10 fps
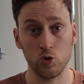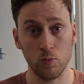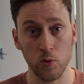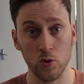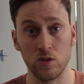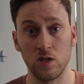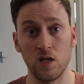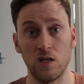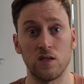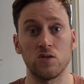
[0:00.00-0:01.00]
want to put
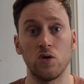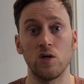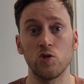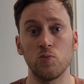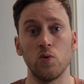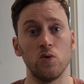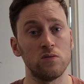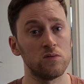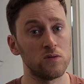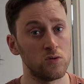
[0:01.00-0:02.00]
in a storage
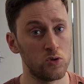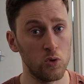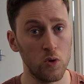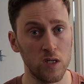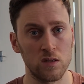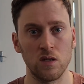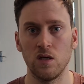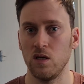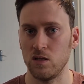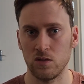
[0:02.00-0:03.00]
pool, do it.
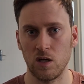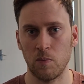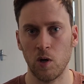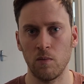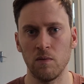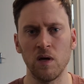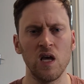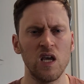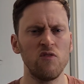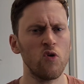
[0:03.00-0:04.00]
It's not a problem.
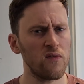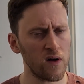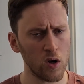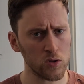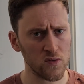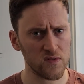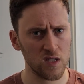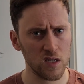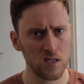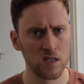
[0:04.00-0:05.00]
If you have a lot of
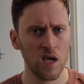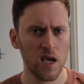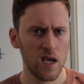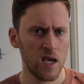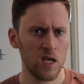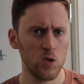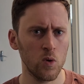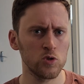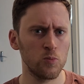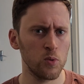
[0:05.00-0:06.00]
disk and you
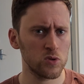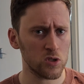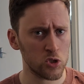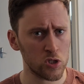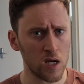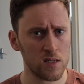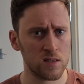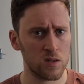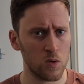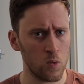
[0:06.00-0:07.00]
want to put
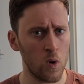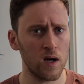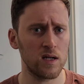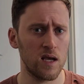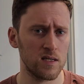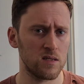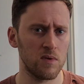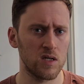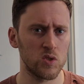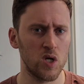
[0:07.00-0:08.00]
just one
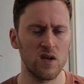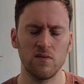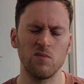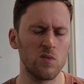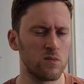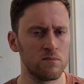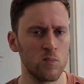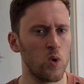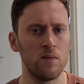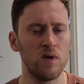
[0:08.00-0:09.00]
SMR drive,
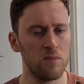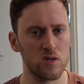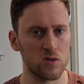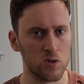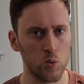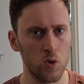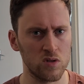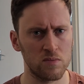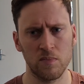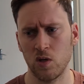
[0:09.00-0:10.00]
well, maybe it's not
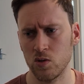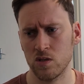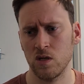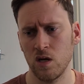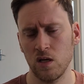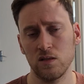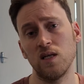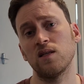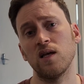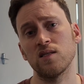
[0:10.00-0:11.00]
worth because
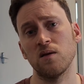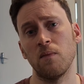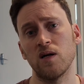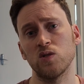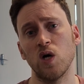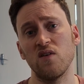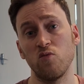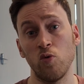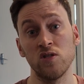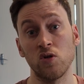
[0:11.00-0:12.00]
that SMR drive
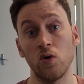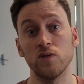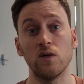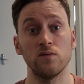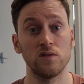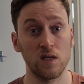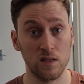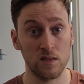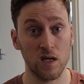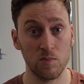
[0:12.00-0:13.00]
will slow down the
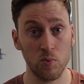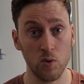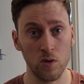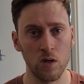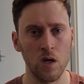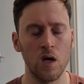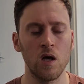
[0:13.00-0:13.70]
entire pool.